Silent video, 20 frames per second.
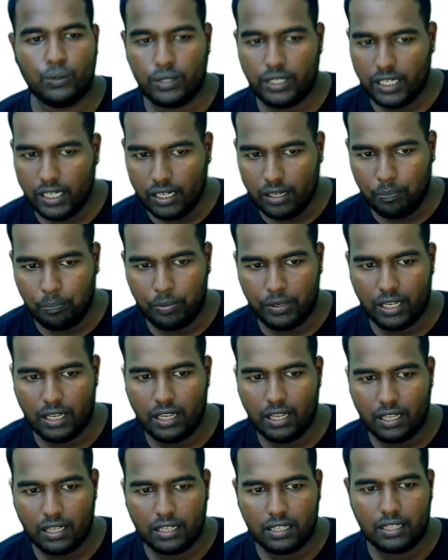in
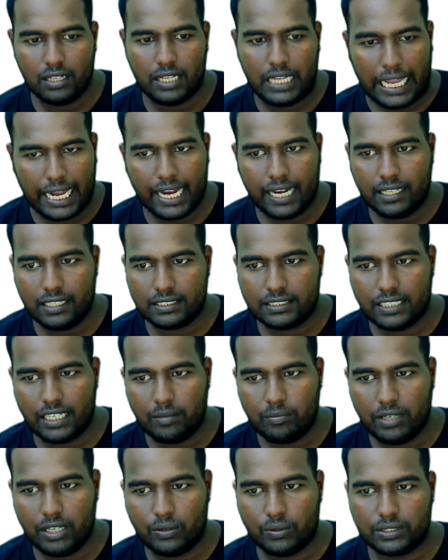P, again the
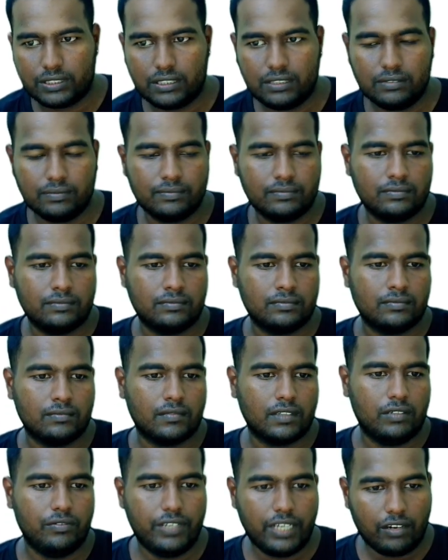same equation,
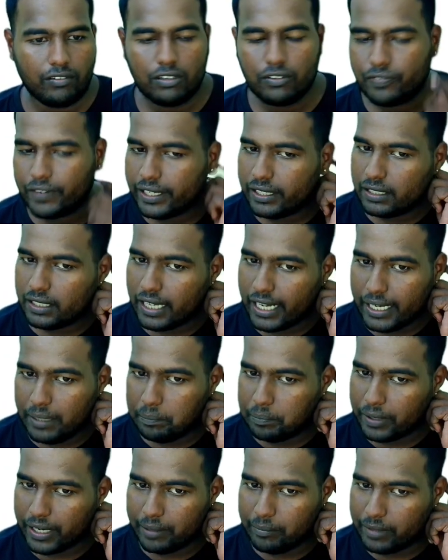we have to find the I
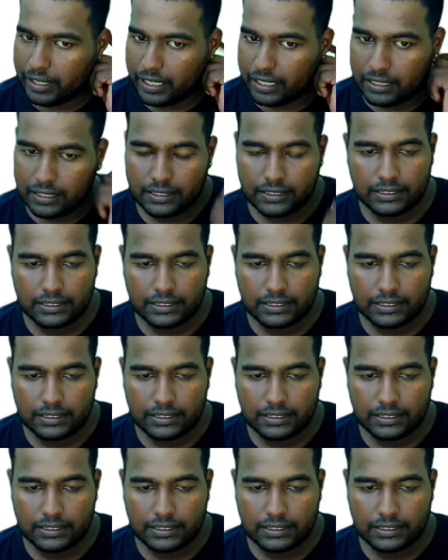primary.